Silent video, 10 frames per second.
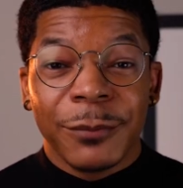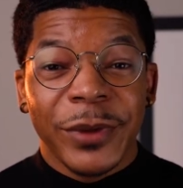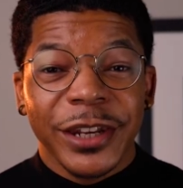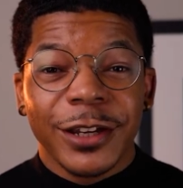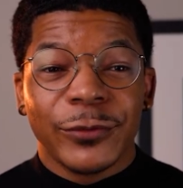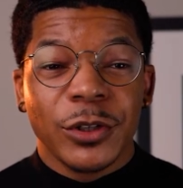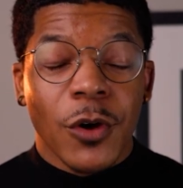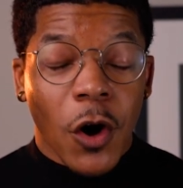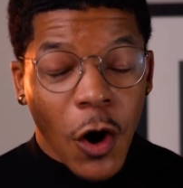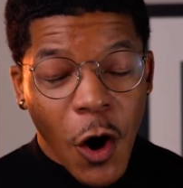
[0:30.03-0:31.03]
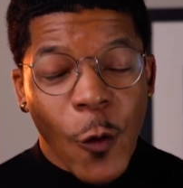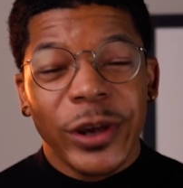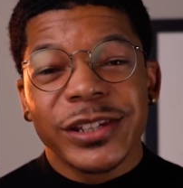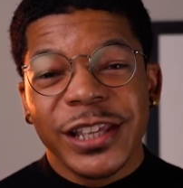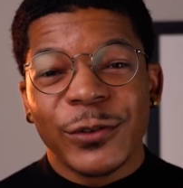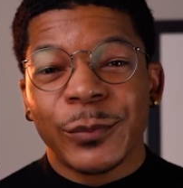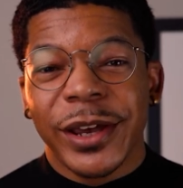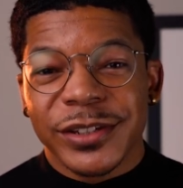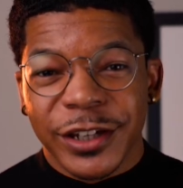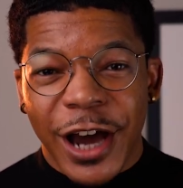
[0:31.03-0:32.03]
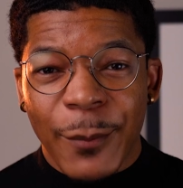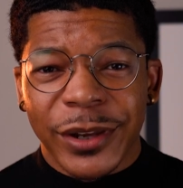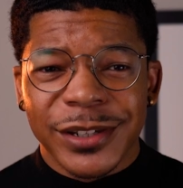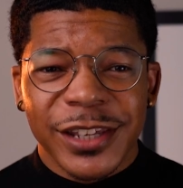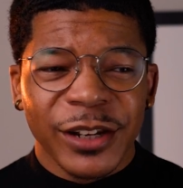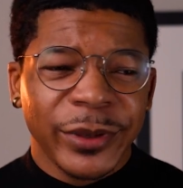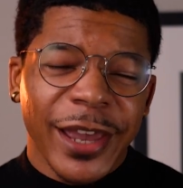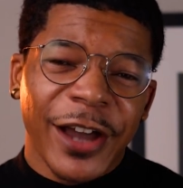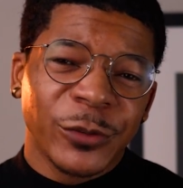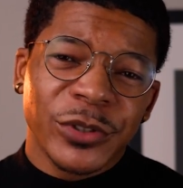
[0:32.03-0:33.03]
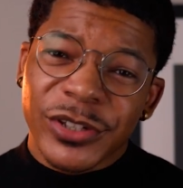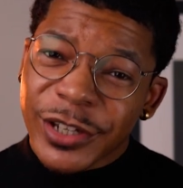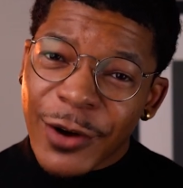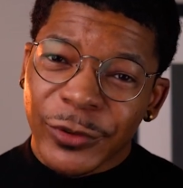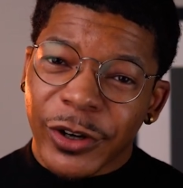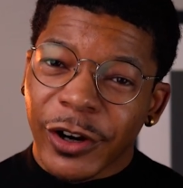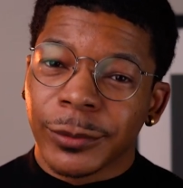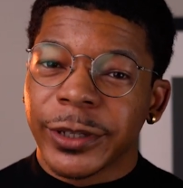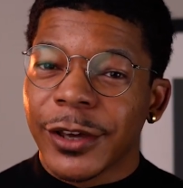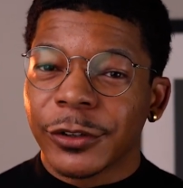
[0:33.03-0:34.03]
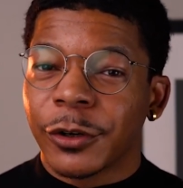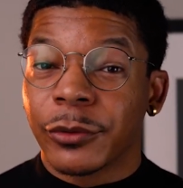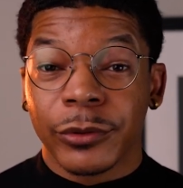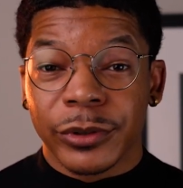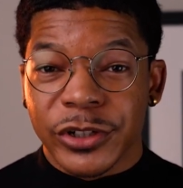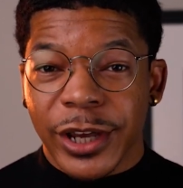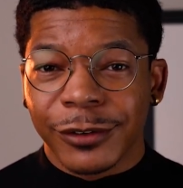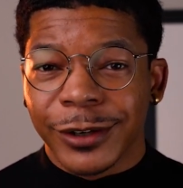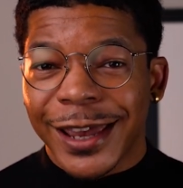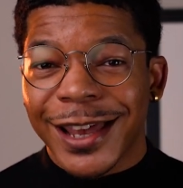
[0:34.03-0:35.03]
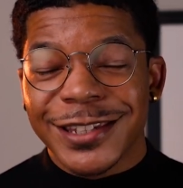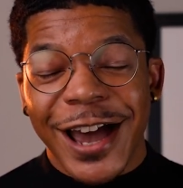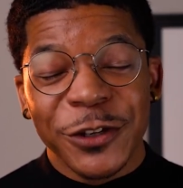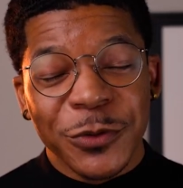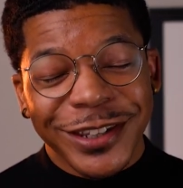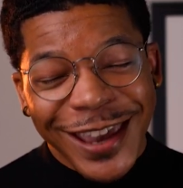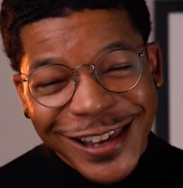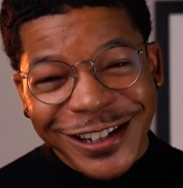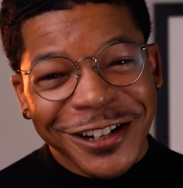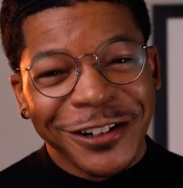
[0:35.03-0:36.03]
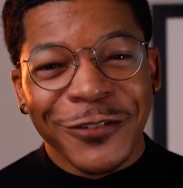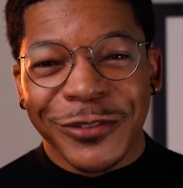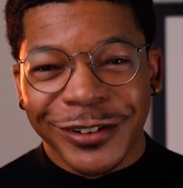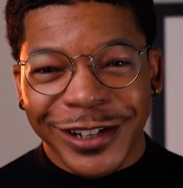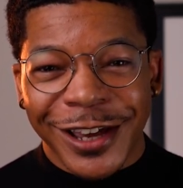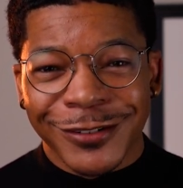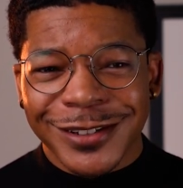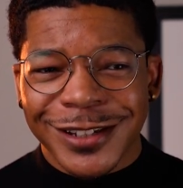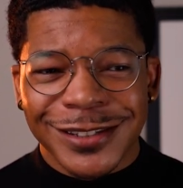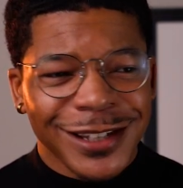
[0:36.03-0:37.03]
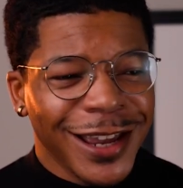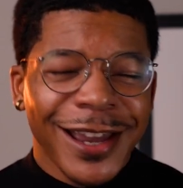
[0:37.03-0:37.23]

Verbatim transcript: Many of you always leave amazing comments telling me how you discovered Harlem Candle Co through the channel and how you can't get enough of their candles, and